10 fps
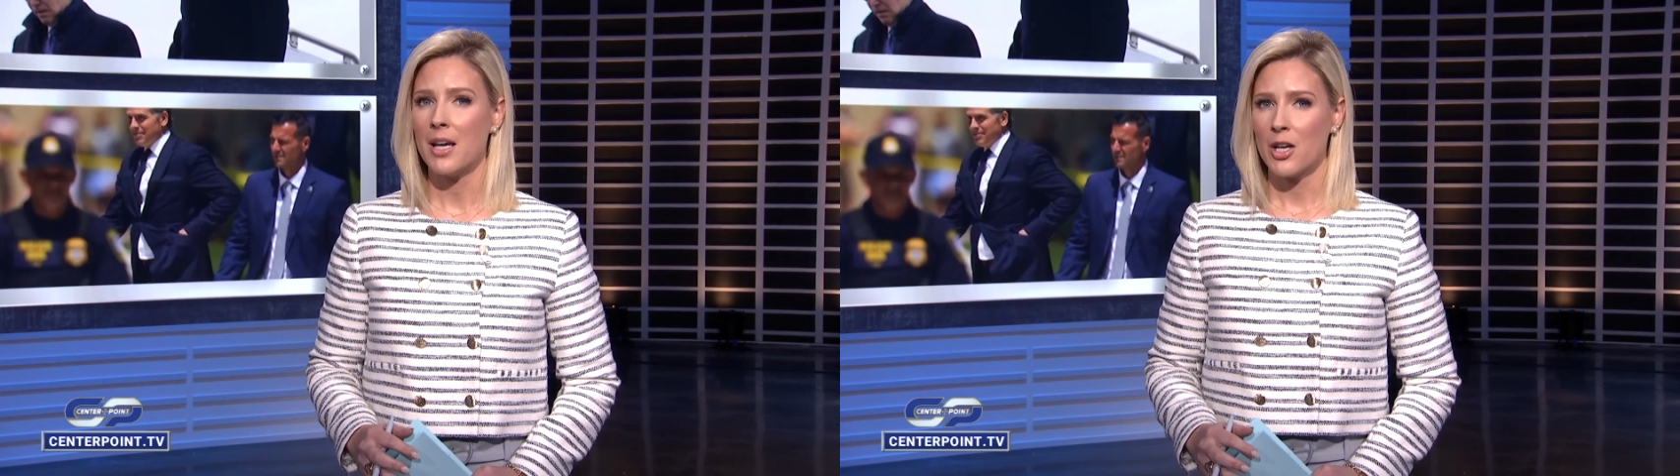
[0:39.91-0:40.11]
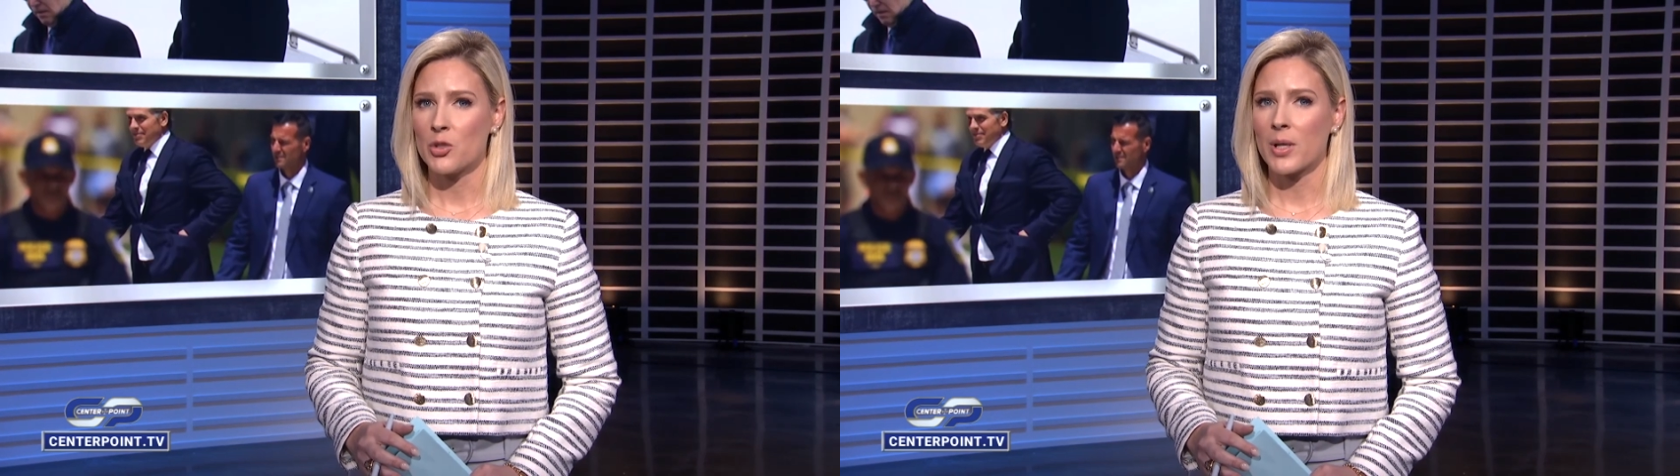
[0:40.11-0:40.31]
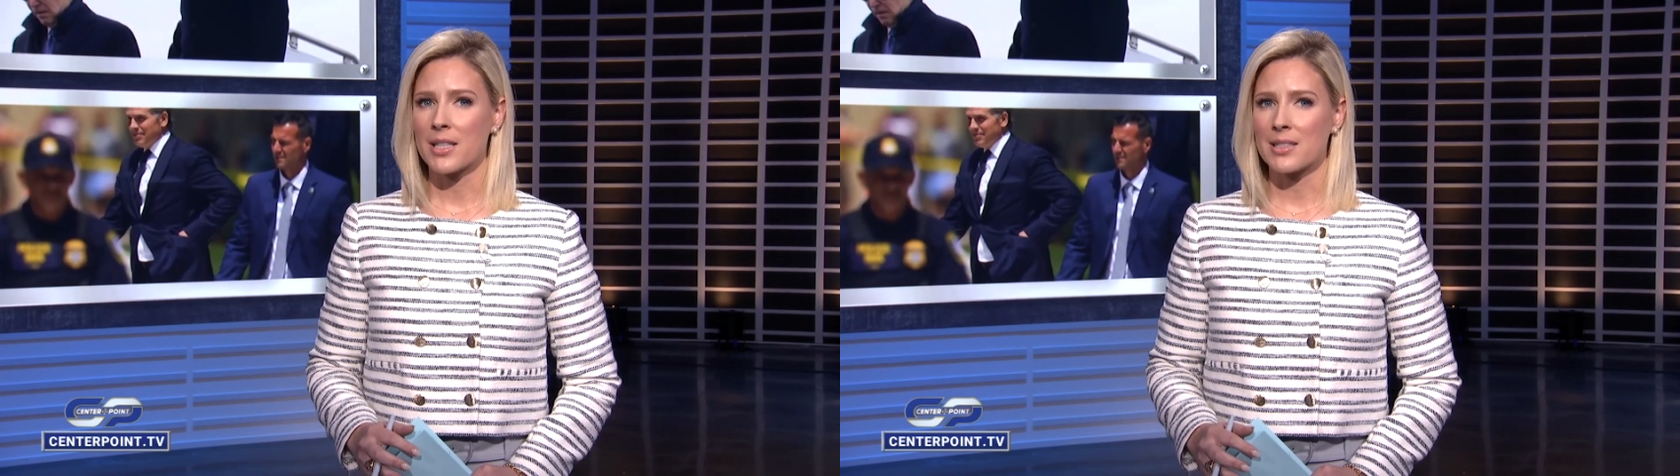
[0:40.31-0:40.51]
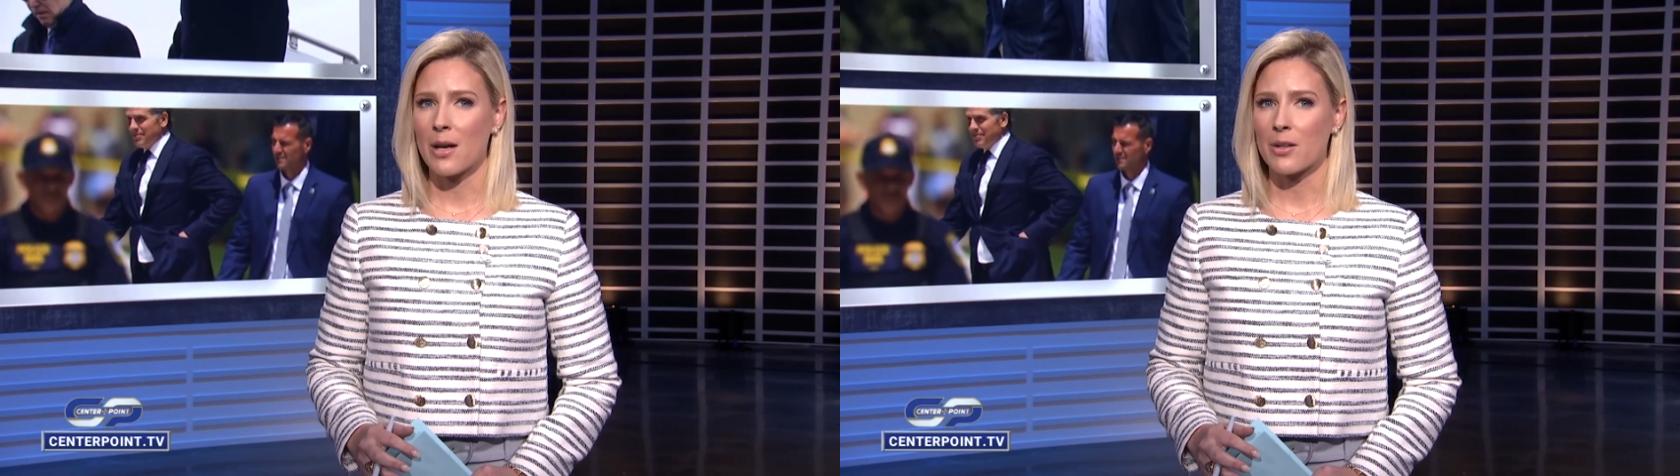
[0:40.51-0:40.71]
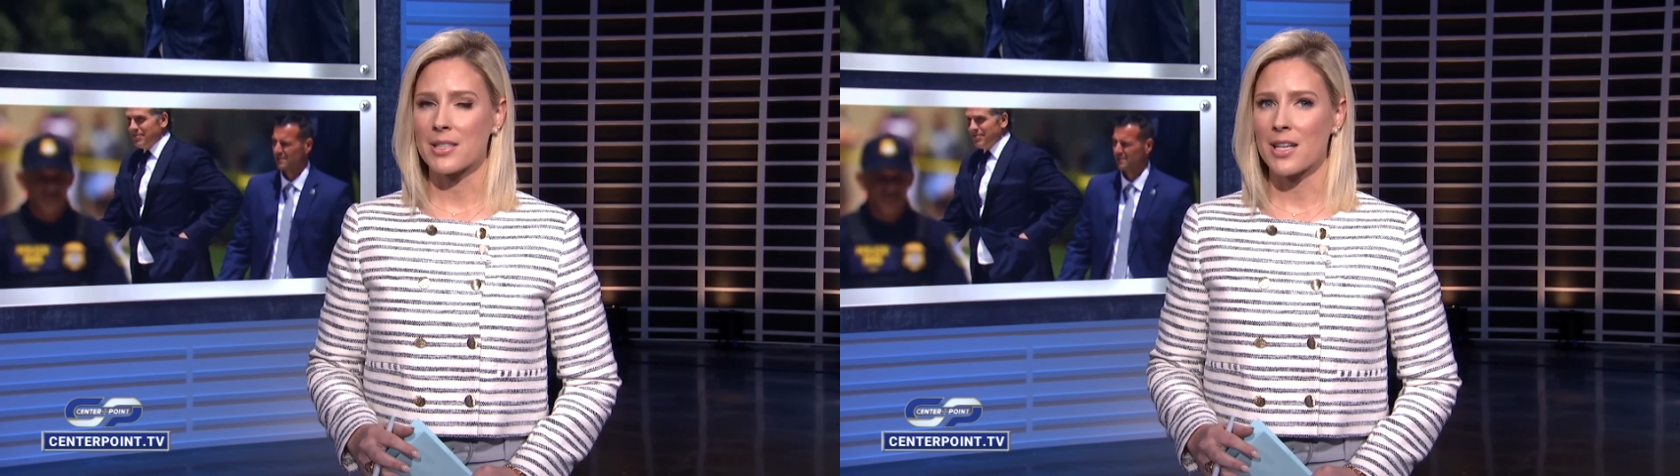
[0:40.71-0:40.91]
Joining us now
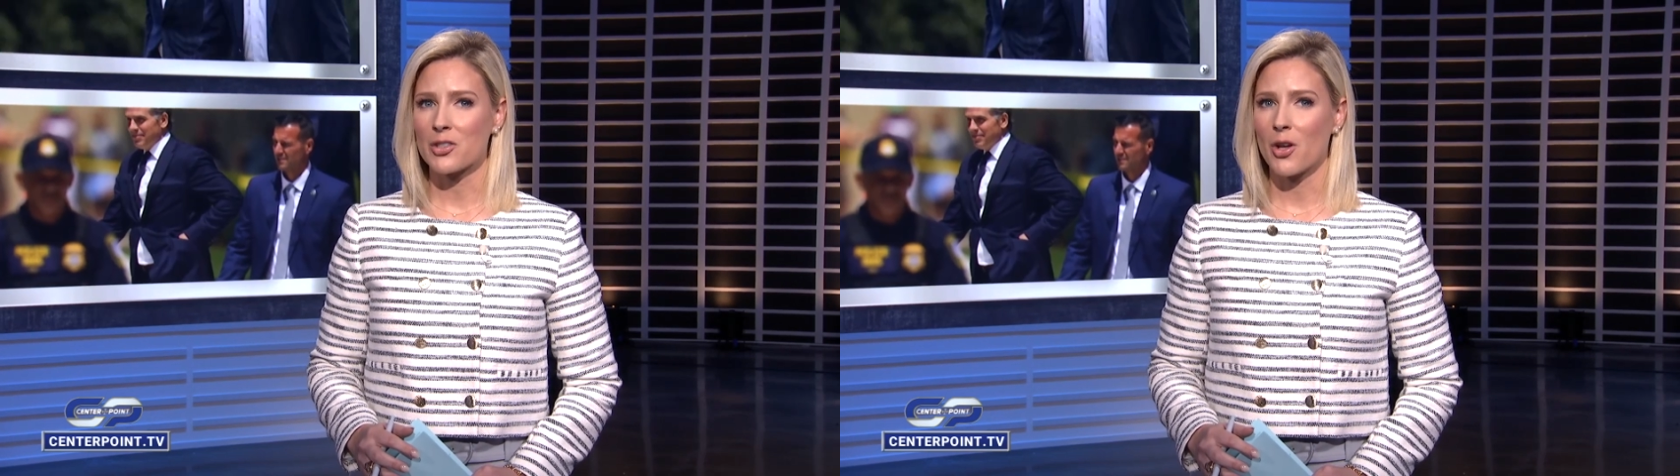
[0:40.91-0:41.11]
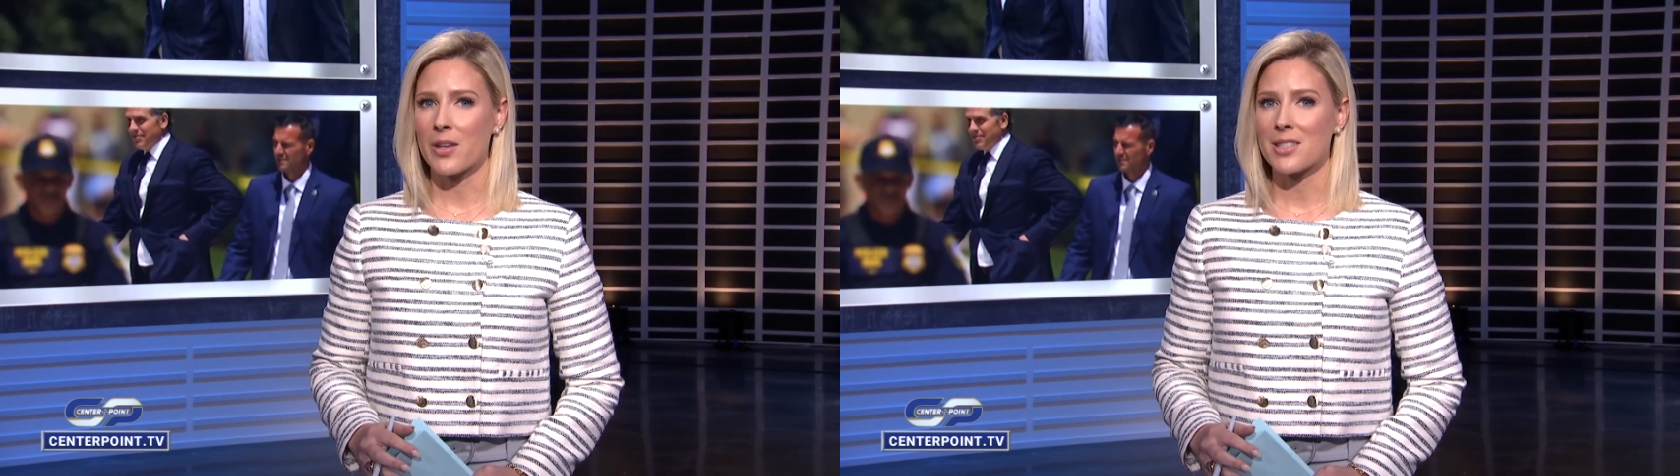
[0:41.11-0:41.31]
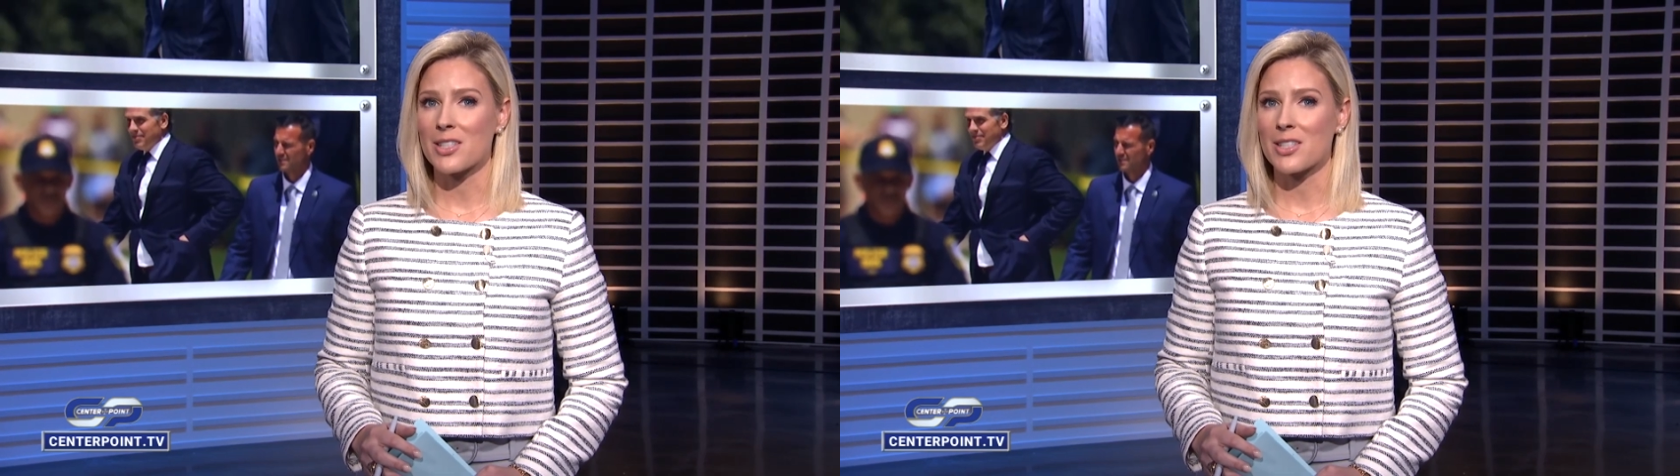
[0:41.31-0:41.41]
to discuss all this